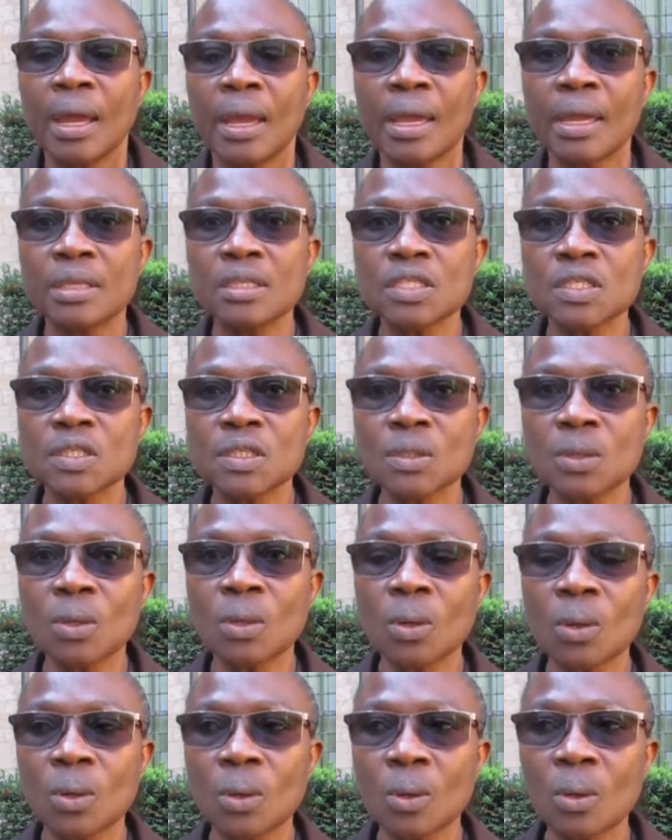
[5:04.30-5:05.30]
And
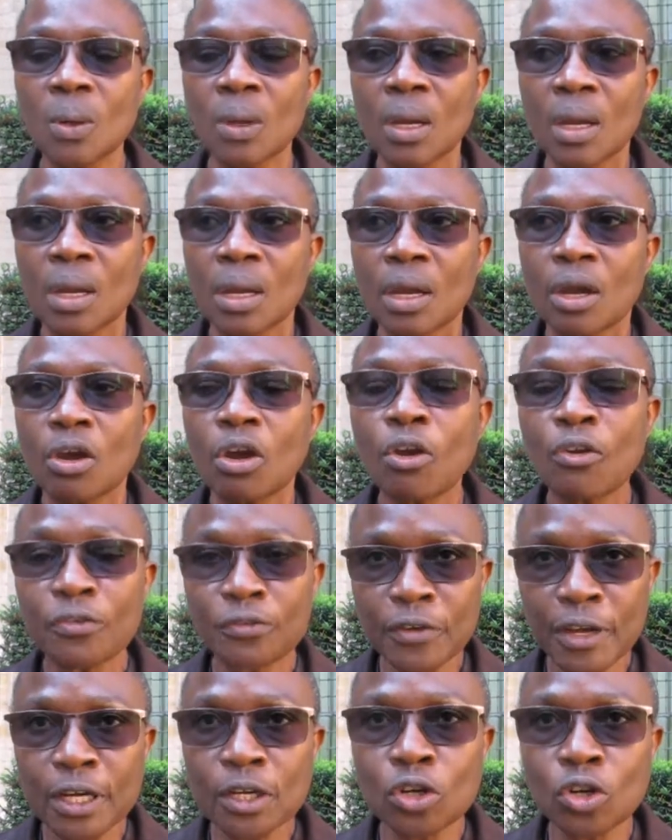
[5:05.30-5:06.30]
so
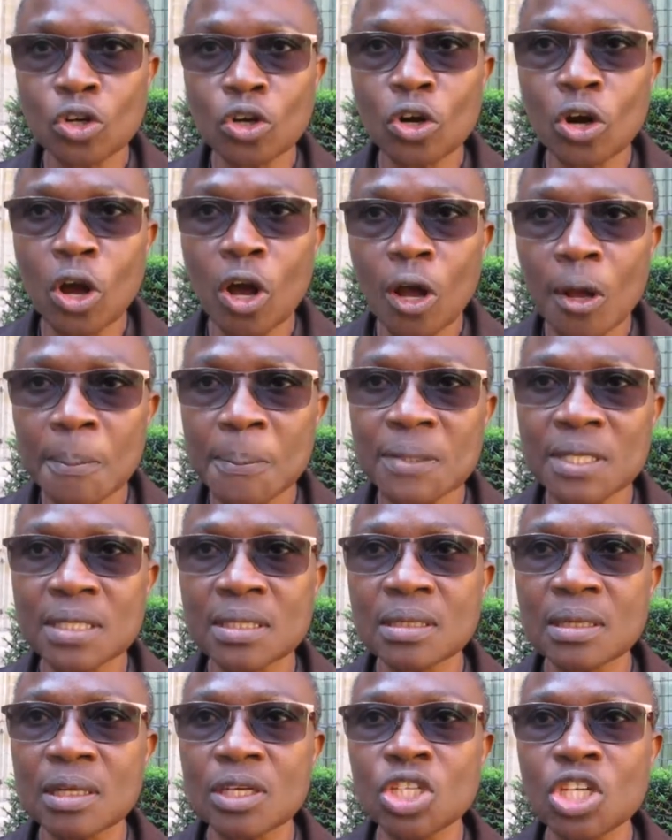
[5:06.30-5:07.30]
orphan crops
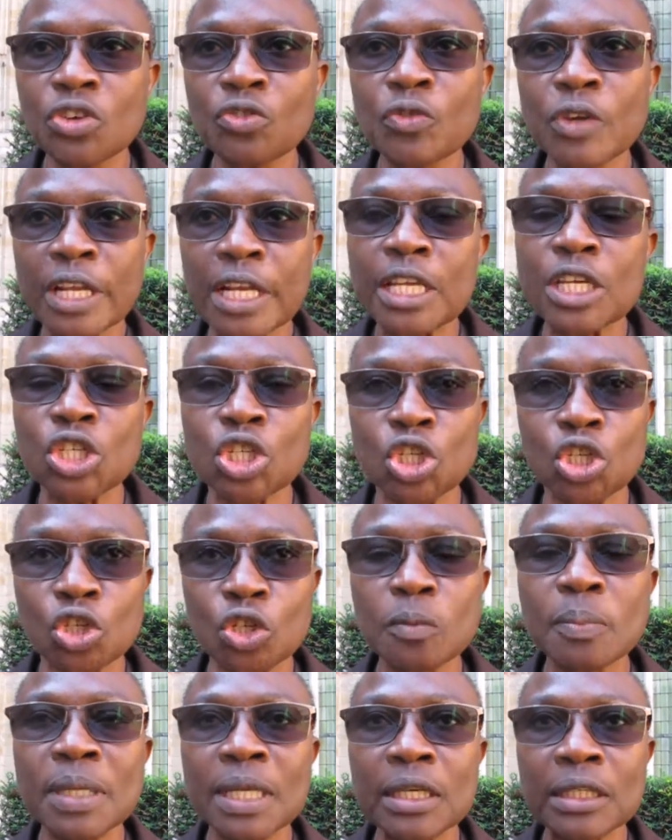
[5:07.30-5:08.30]
really
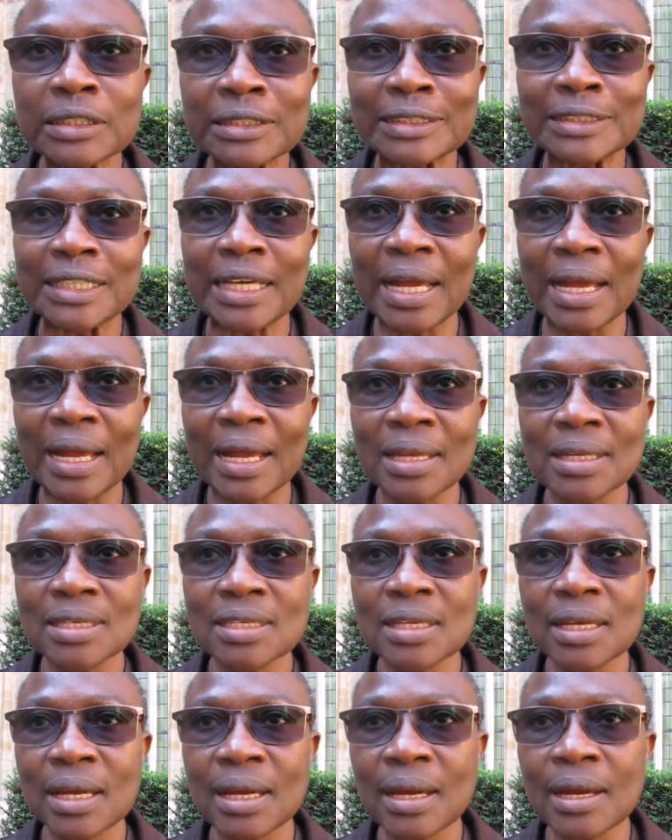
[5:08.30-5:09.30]
should be looked at
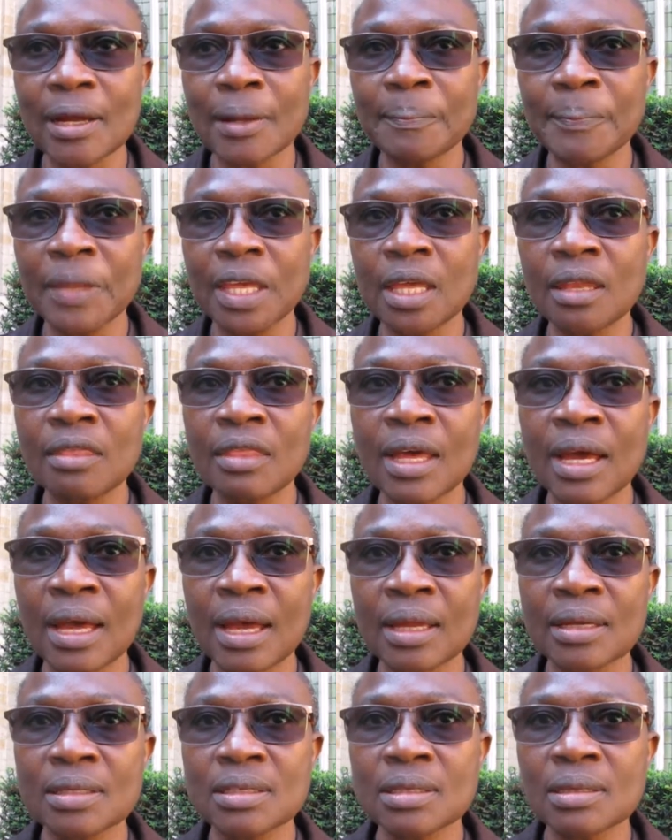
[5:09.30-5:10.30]
in
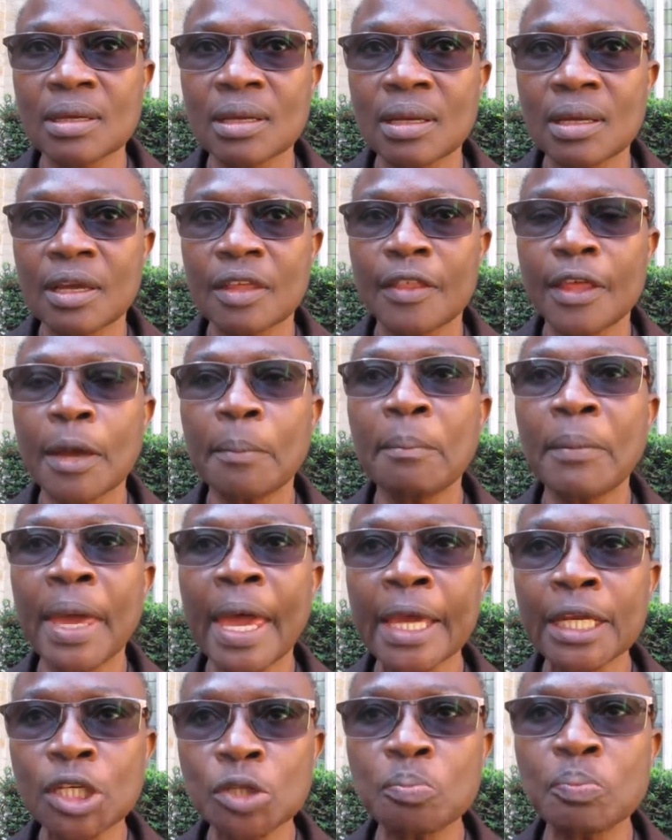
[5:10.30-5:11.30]
that there
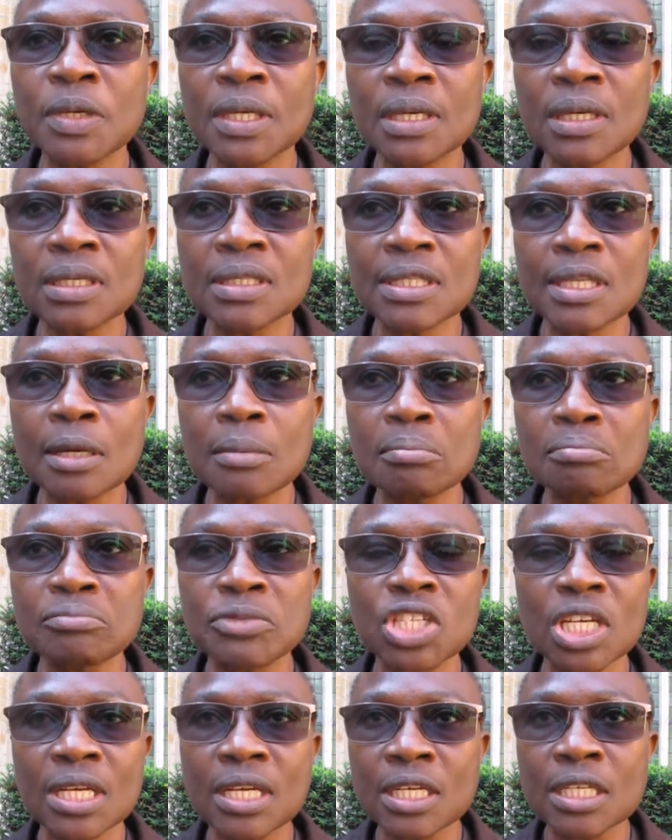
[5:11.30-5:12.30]
might be some
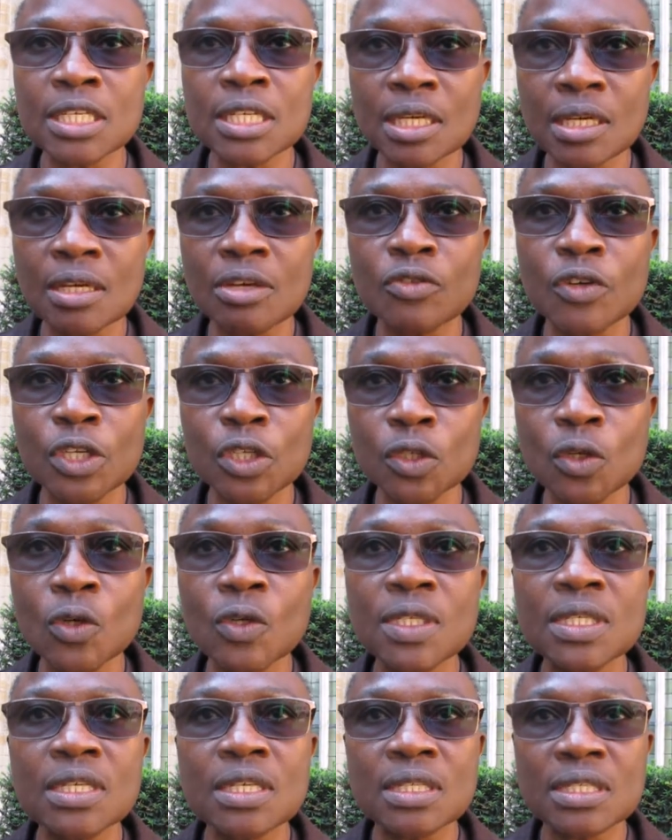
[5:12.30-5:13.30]
genetic
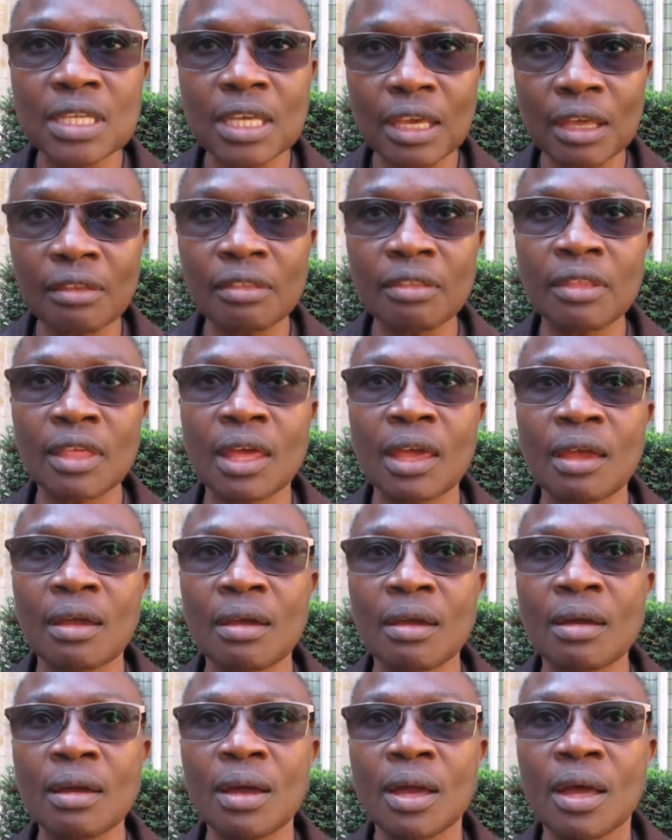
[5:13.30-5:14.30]
resources in
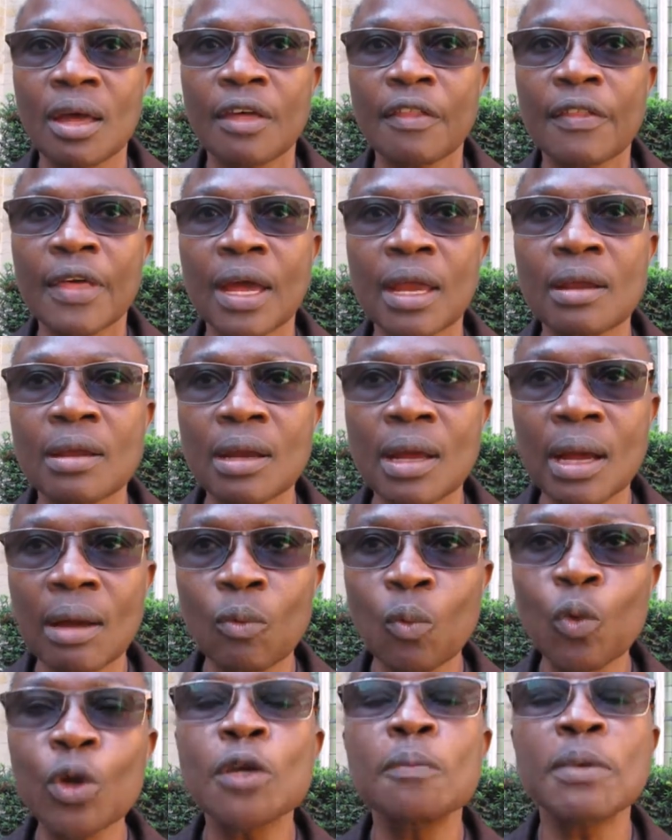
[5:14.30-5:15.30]
there that
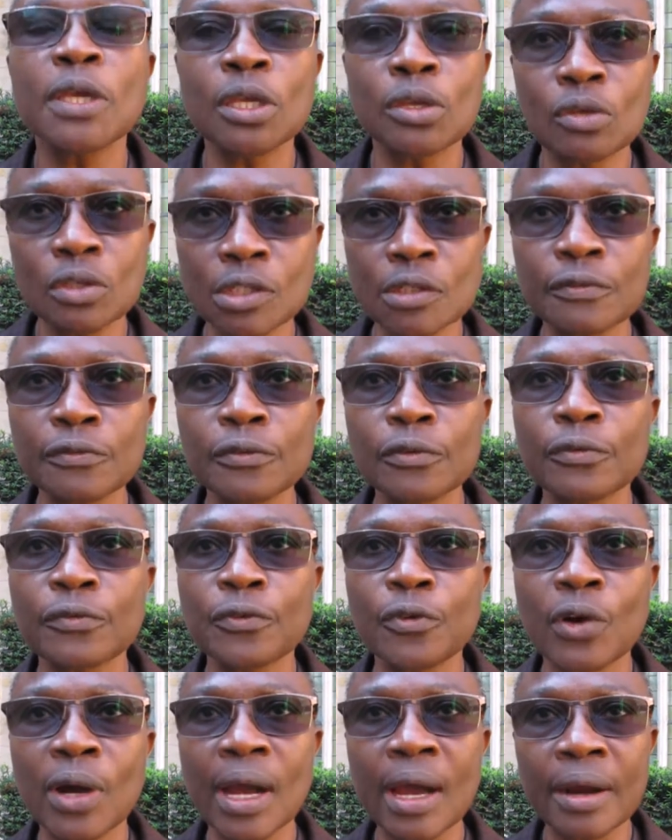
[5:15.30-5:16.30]
would be useful
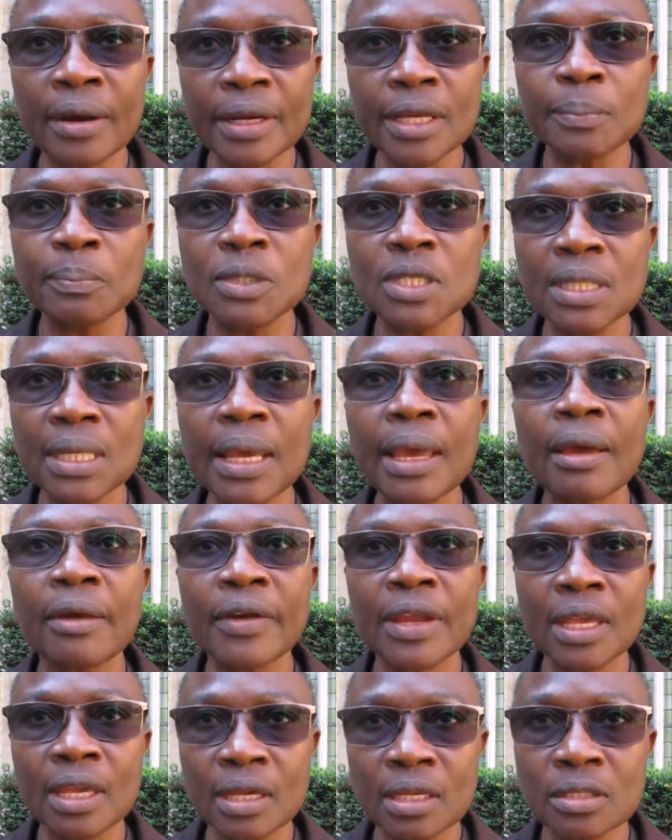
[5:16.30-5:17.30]
for arid
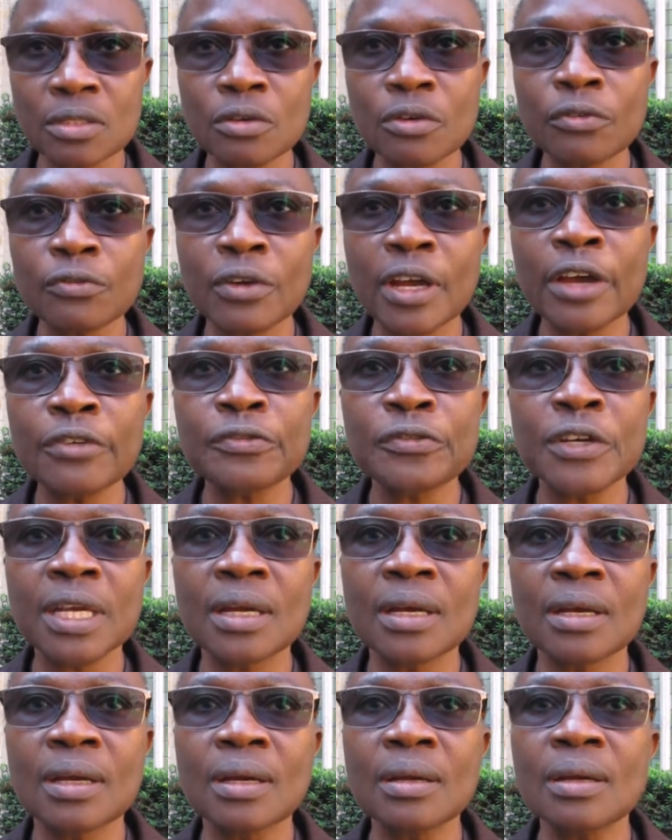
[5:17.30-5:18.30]
areas of
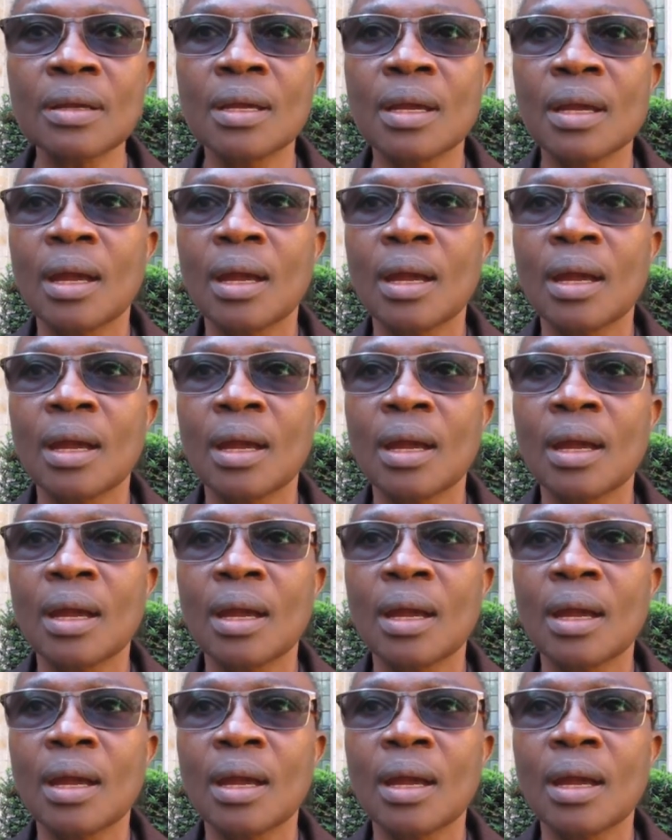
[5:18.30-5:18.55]
Africa,